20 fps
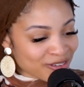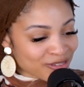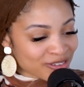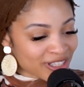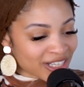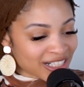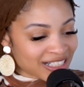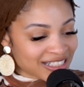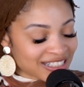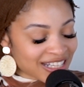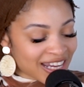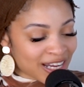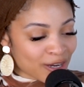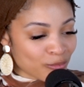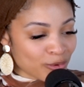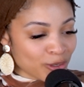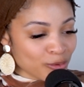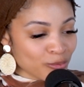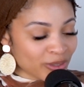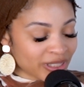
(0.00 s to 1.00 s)
was like, dang,
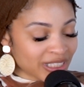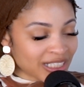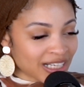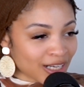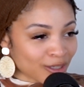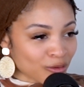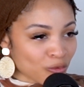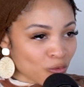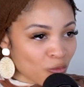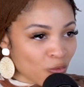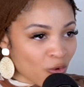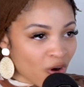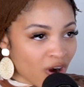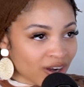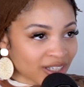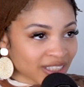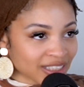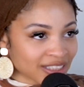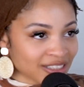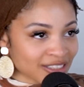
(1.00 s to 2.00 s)
we really got to
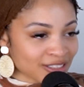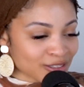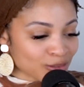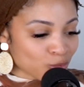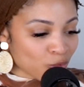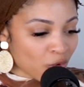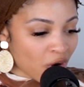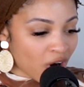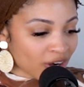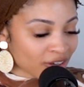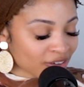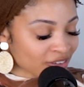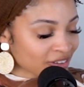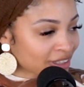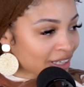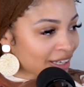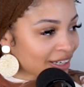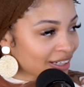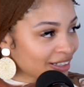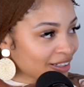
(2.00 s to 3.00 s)
walk in this water.
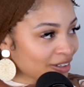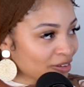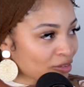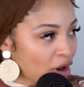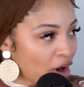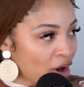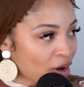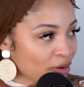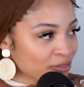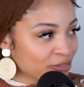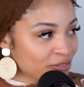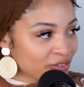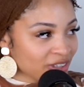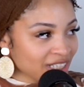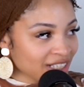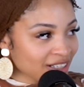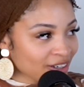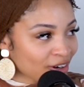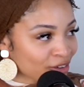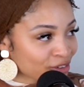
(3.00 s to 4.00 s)
Like our
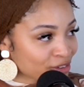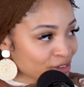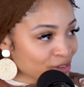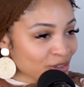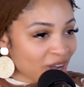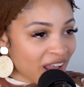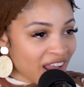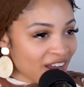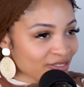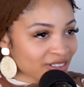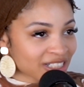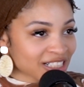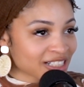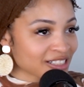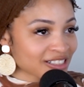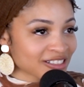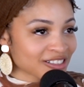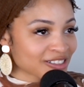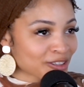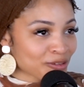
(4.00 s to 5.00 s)
feet, our shoe, everything
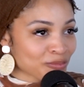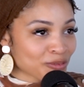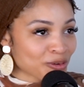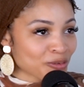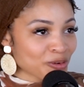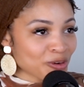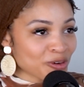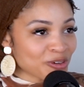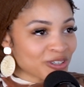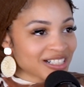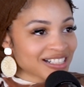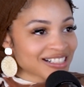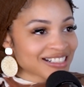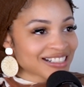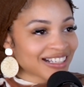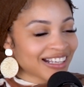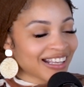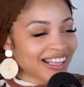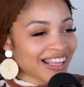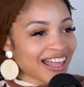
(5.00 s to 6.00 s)
is just going to be ruined.
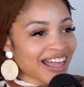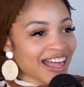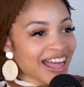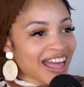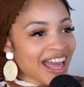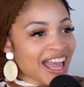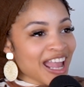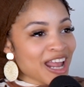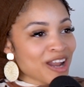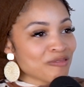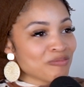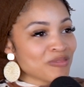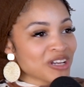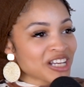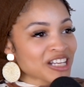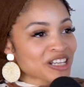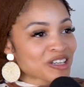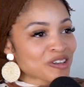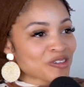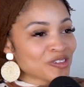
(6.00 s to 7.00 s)
And
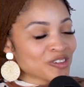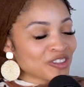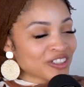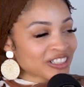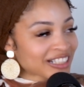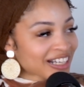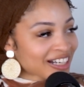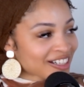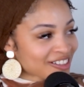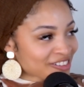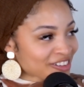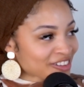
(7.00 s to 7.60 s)
me and you looked at each